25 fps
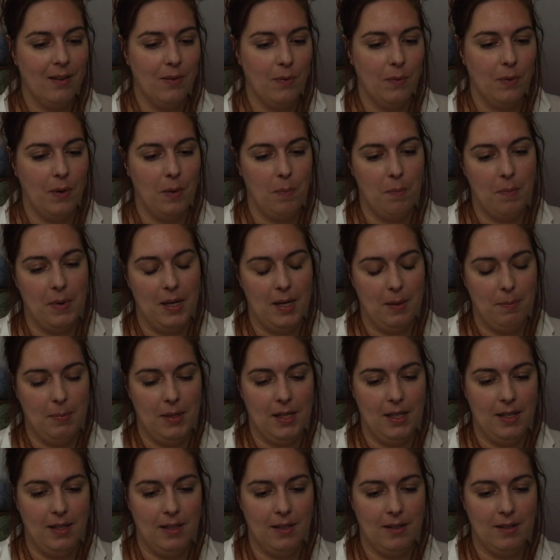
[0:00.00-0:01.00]
Well,
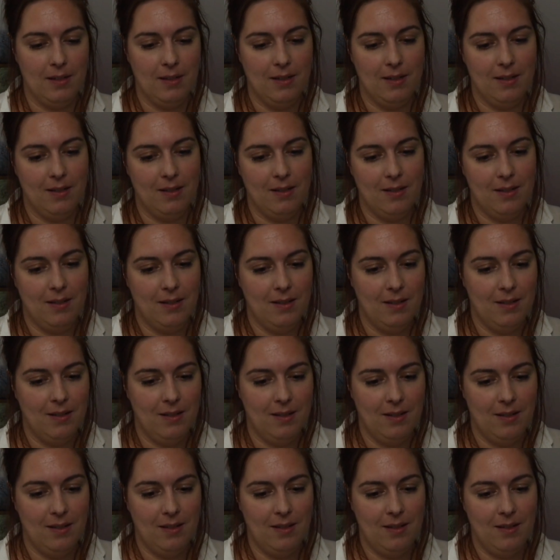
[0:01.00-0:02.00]
maybe
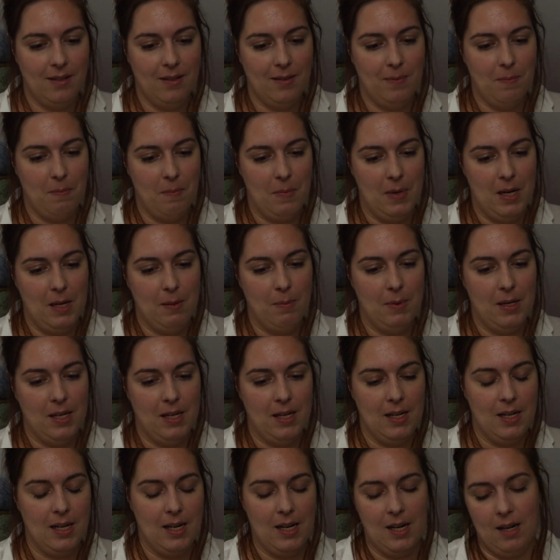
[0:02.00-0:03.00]

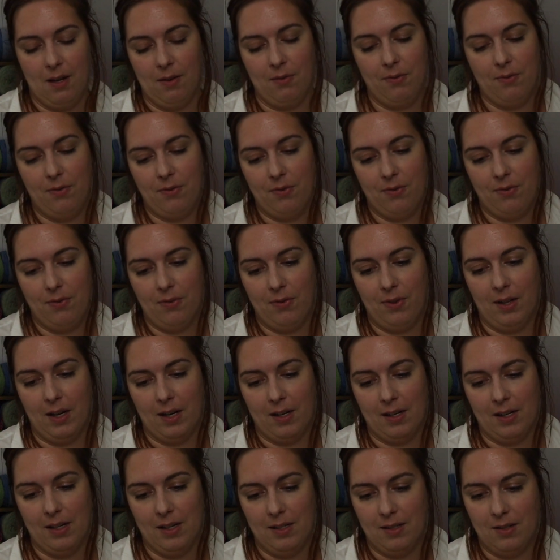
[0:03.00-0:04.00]
if
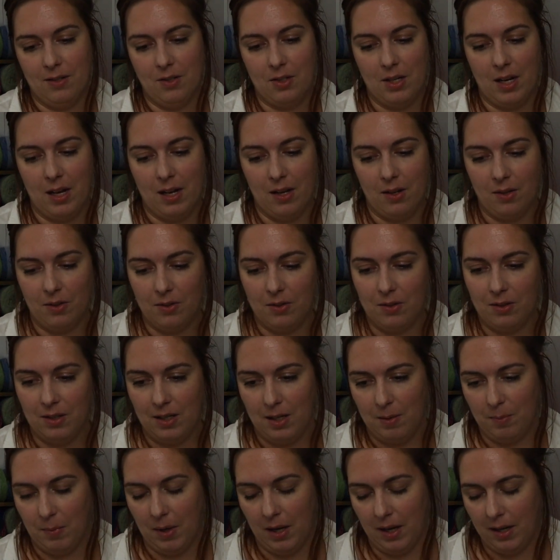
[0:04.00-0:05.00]
there is a child
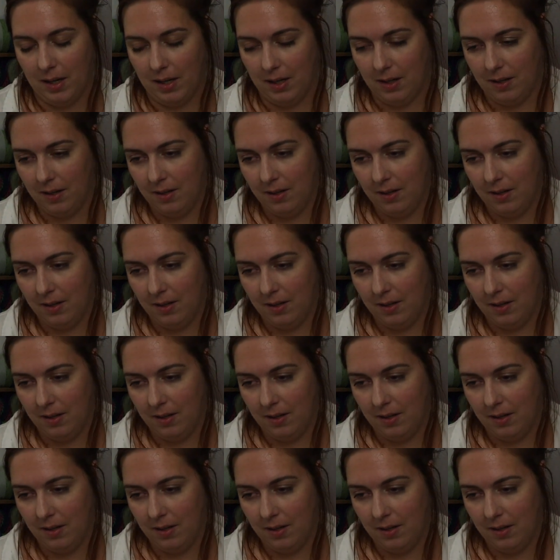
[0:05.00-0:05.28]
in my